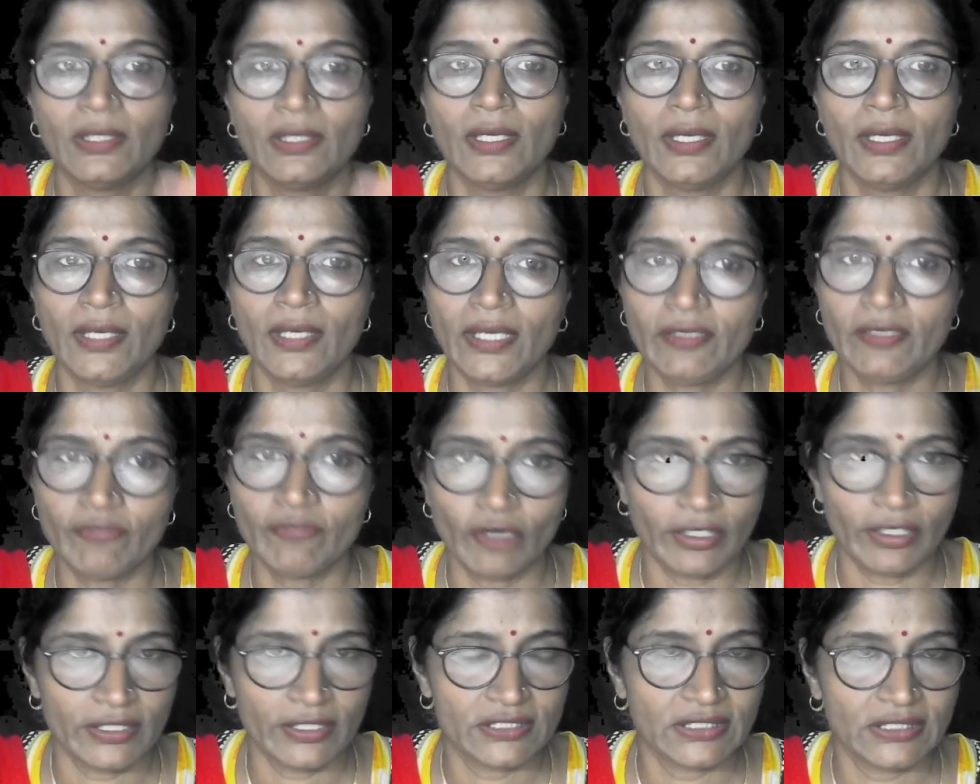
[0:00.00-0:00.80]
Like for
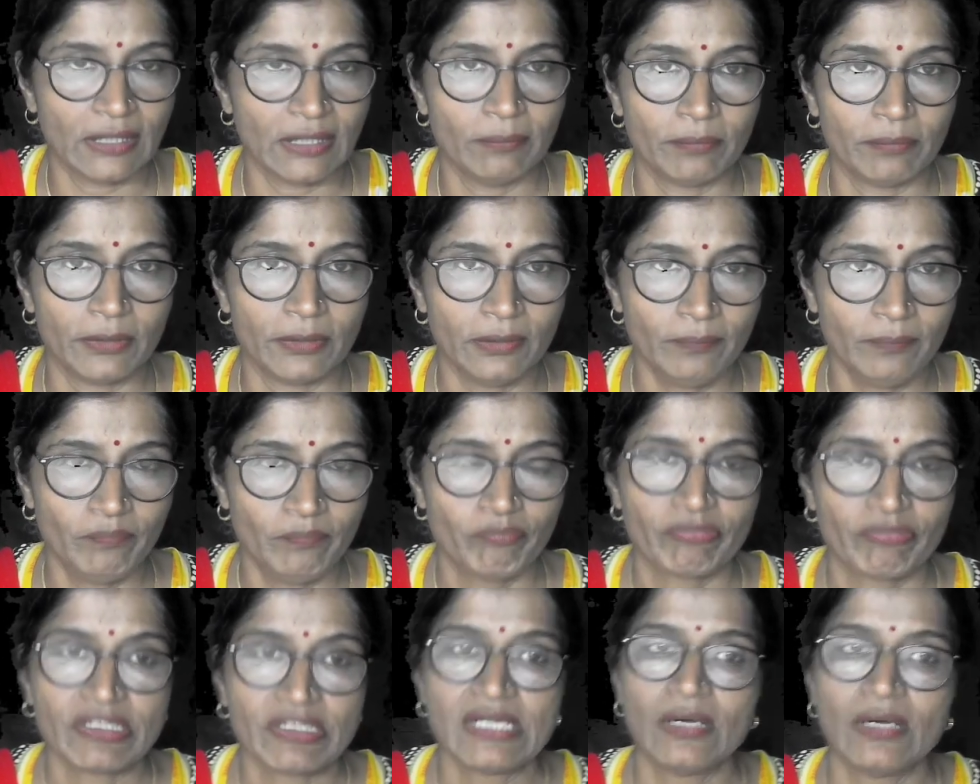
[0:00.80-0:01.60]
example,
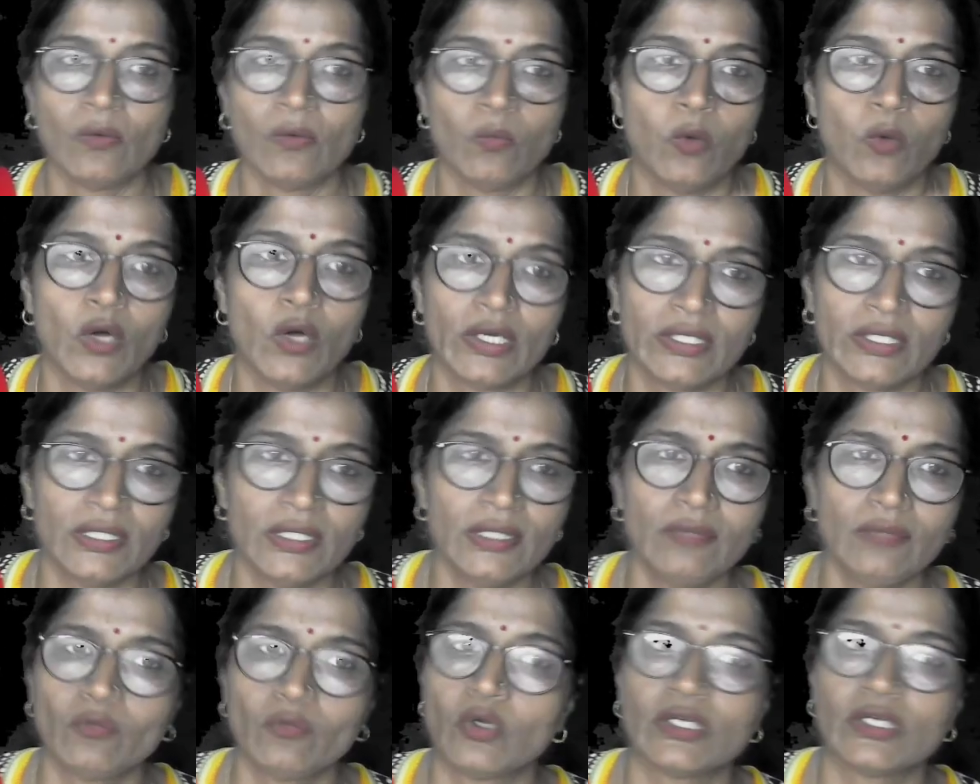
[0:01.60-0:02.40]

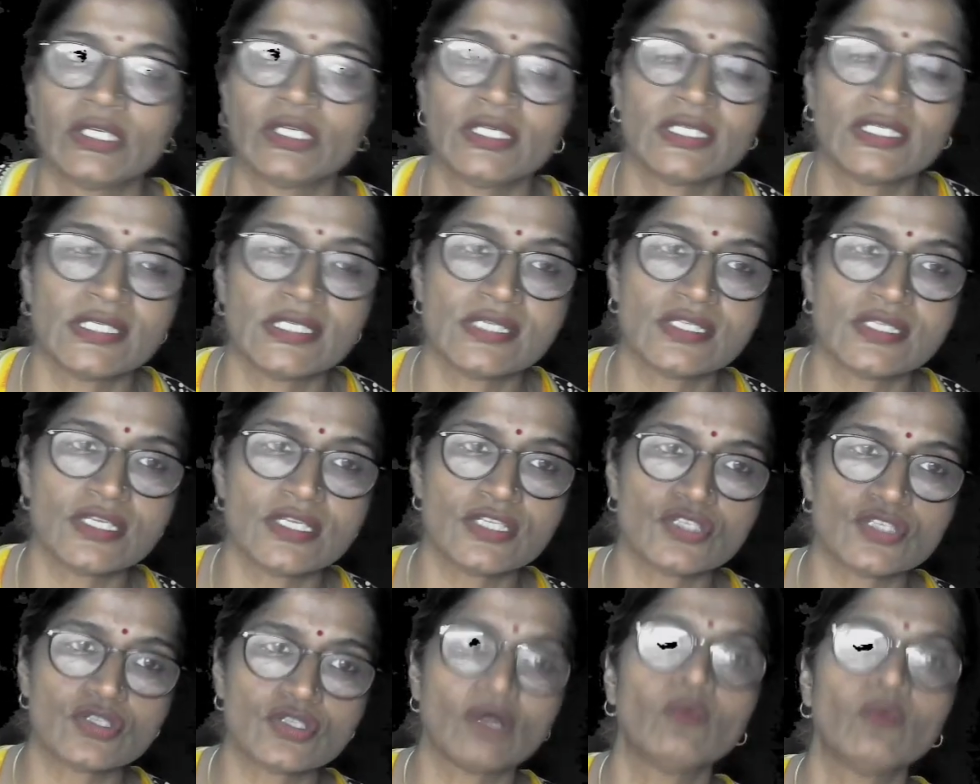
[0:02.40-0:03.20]
water
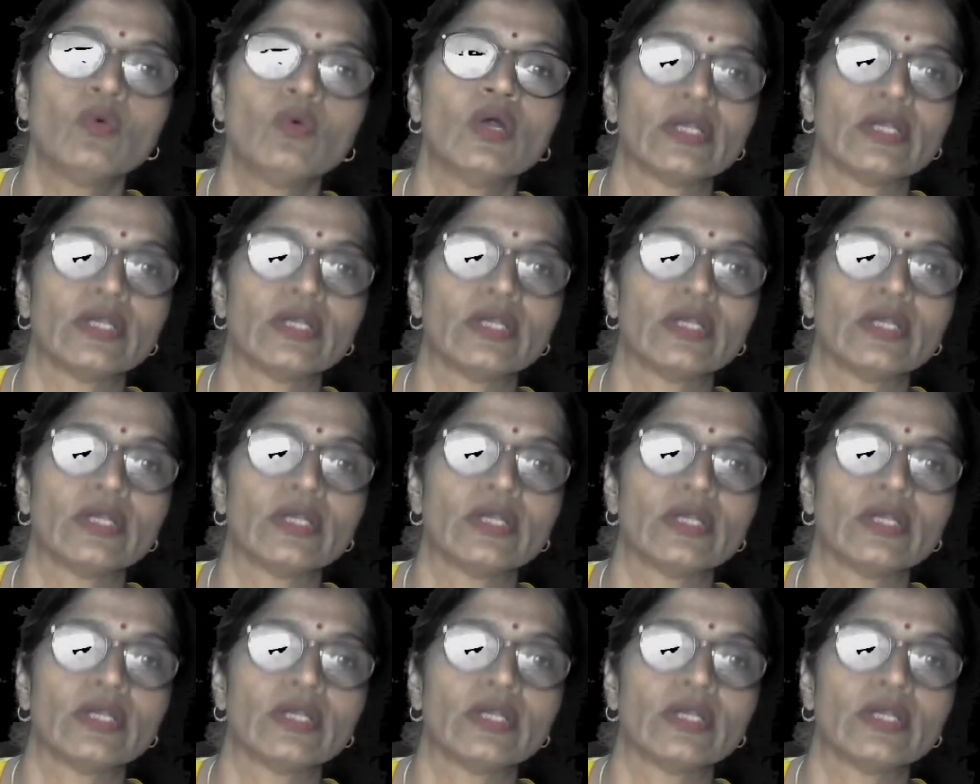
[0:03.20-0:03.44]
consists of what?